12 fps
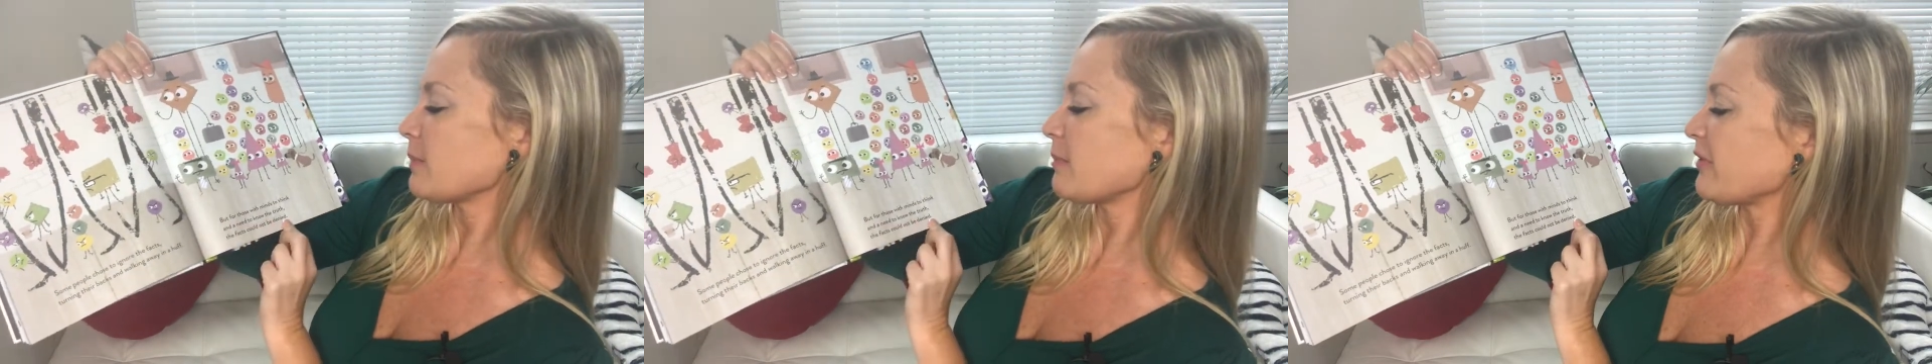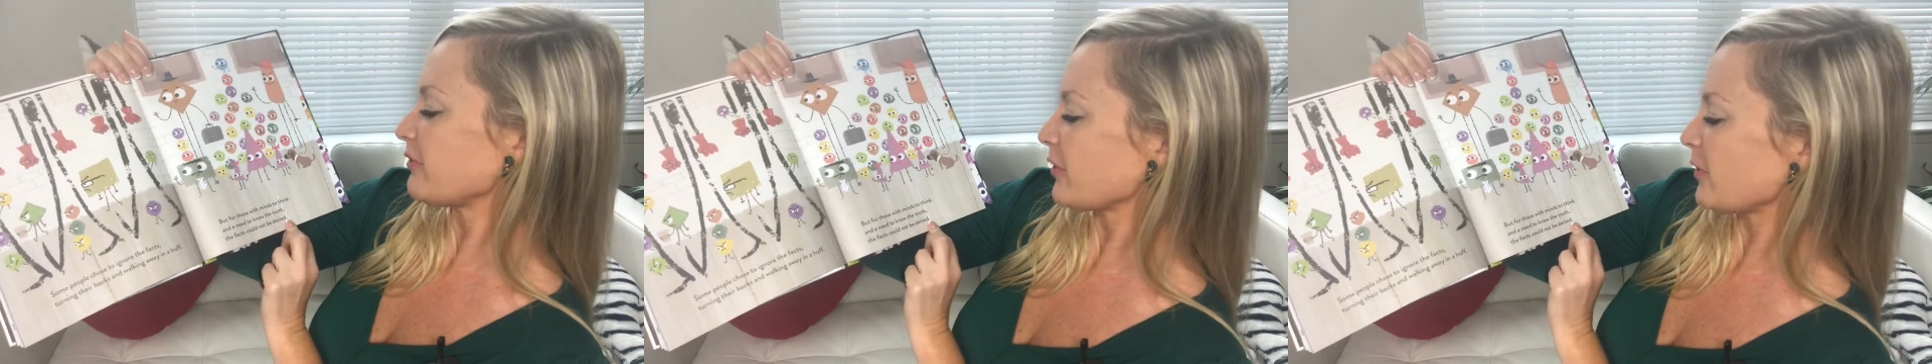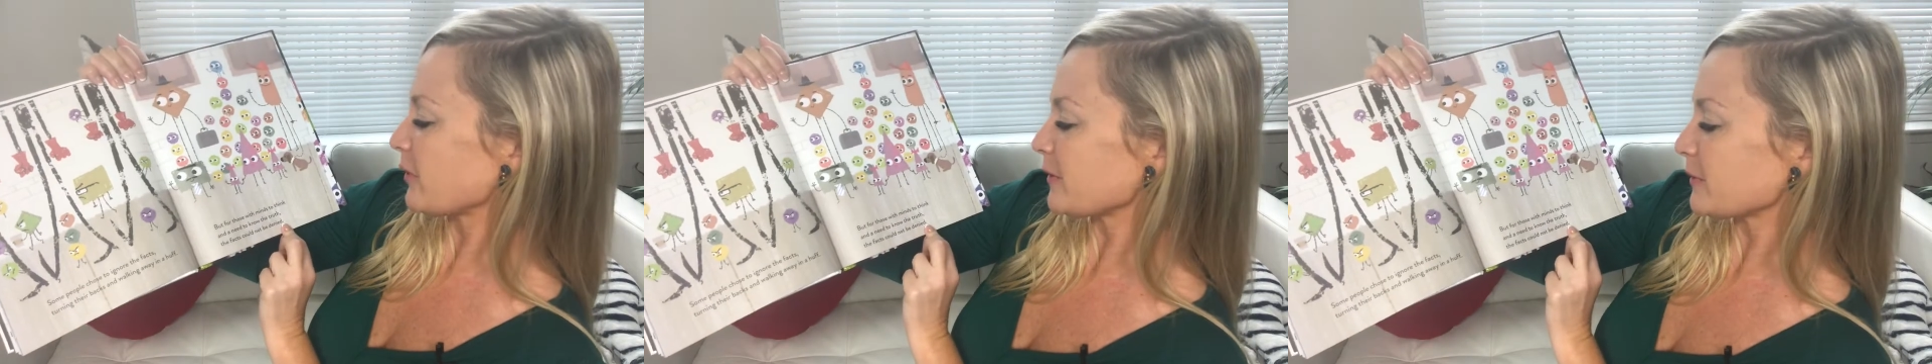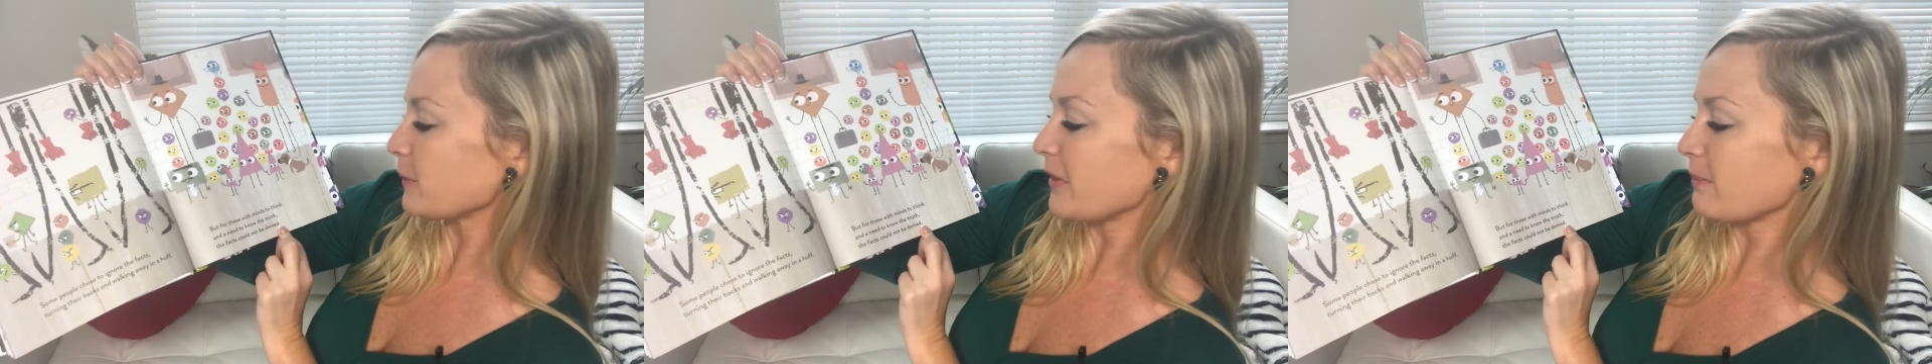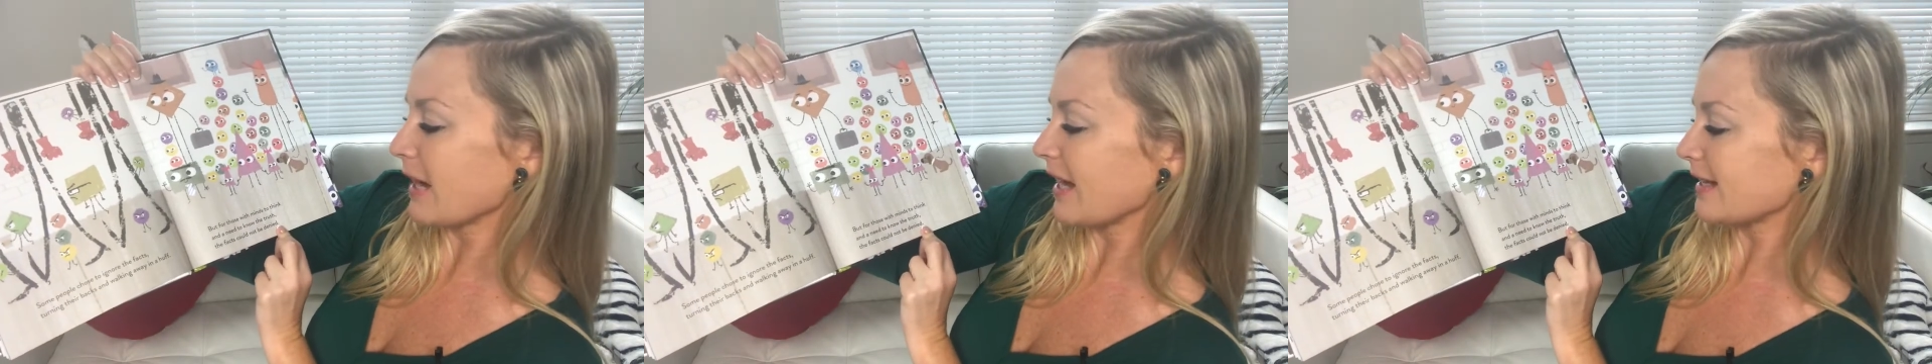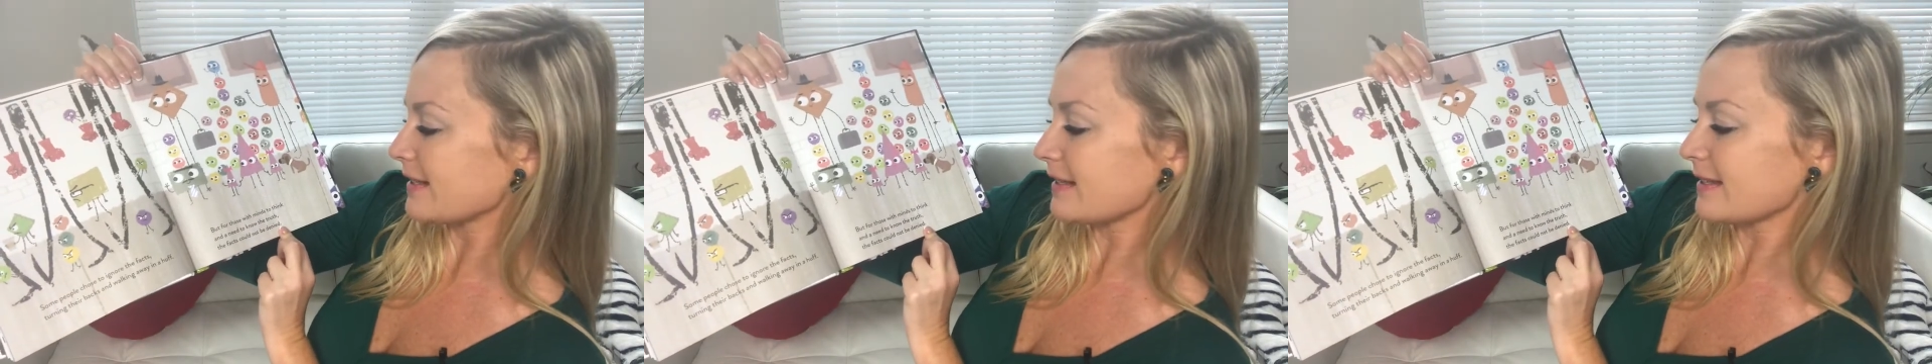But for those with
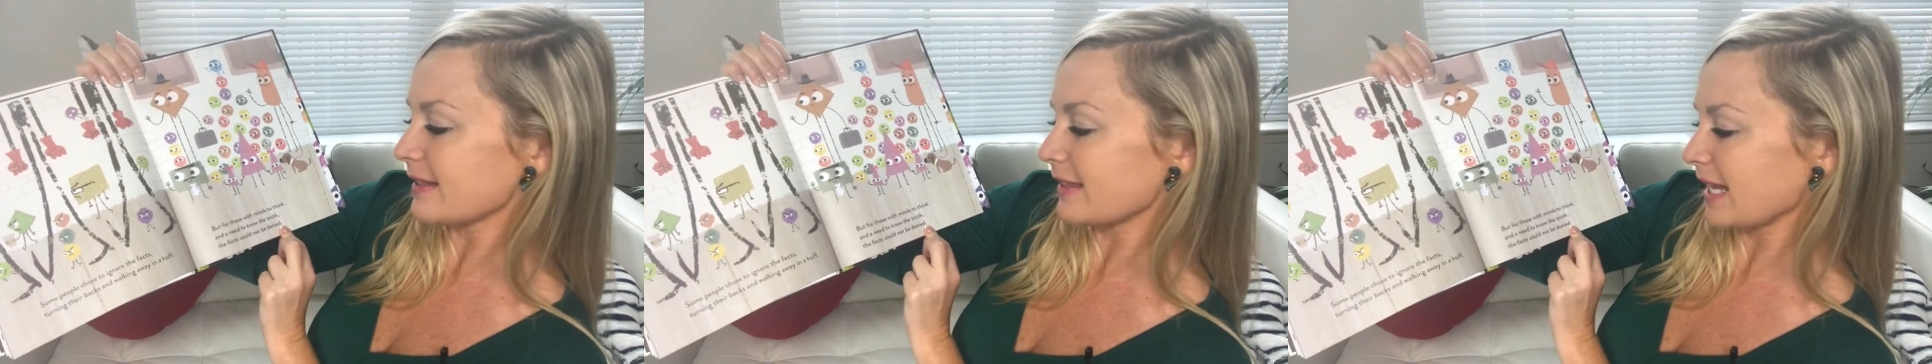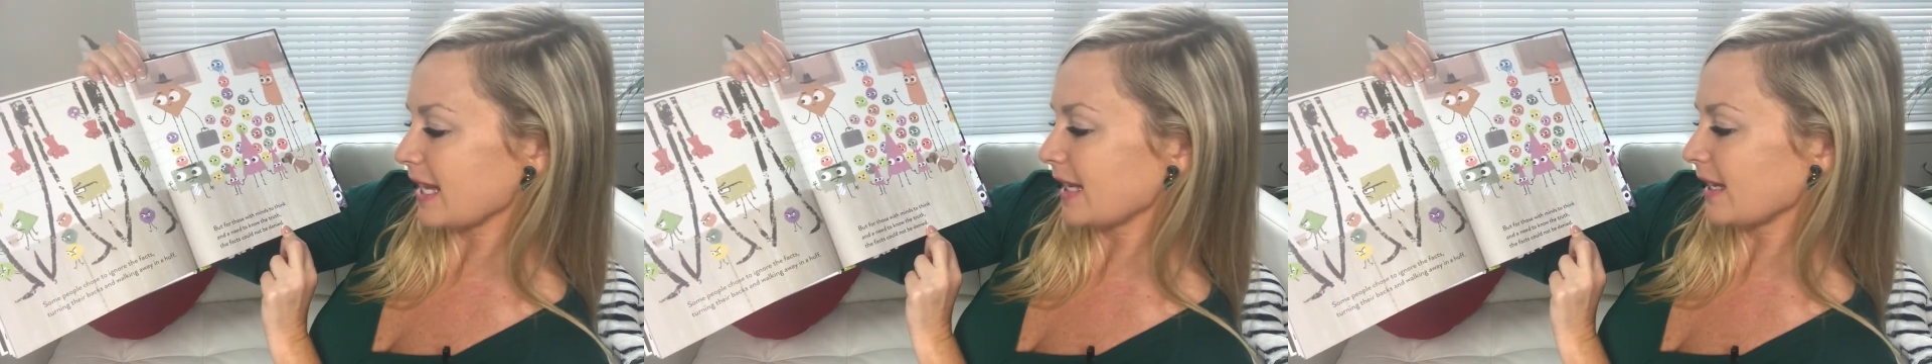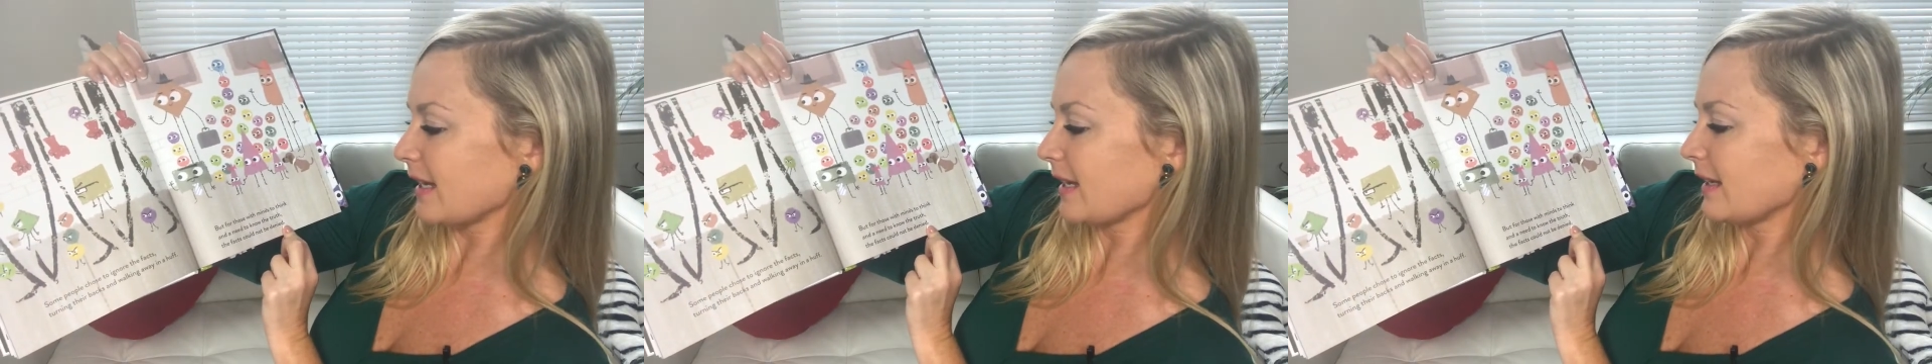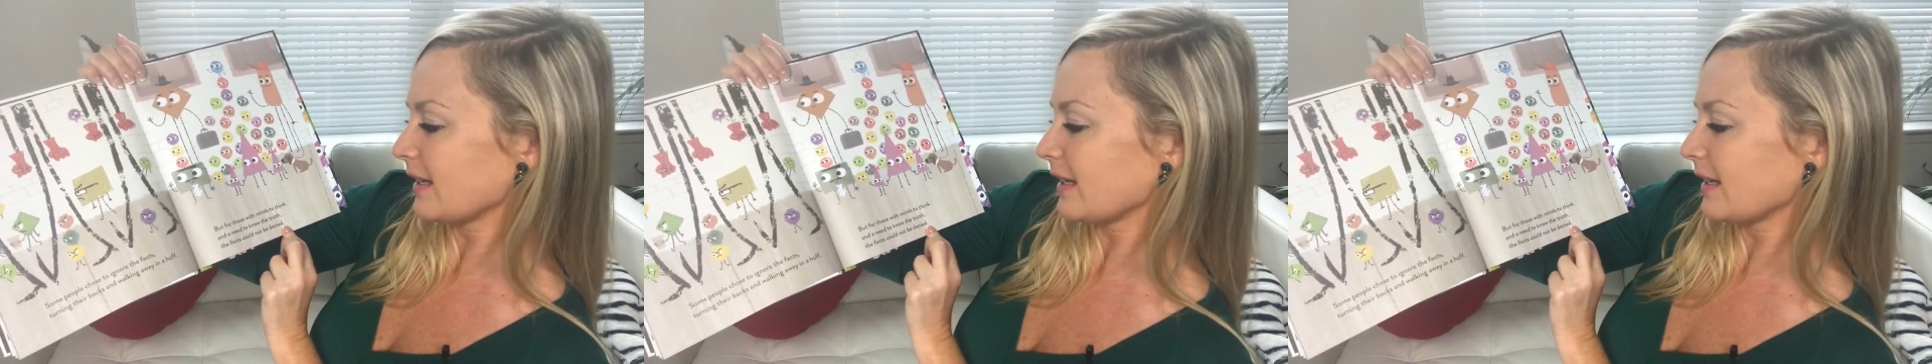minds to think